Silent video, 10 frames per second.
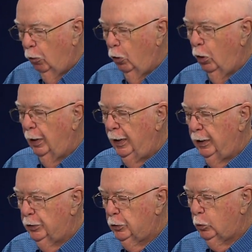on
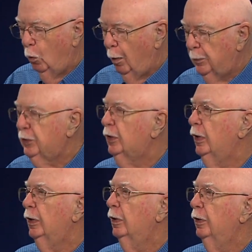a
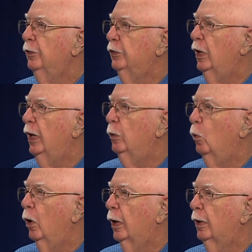swampscott
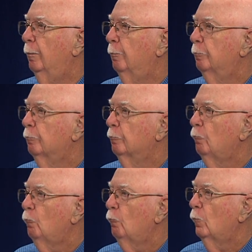sidewalk. A
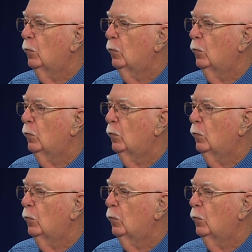what?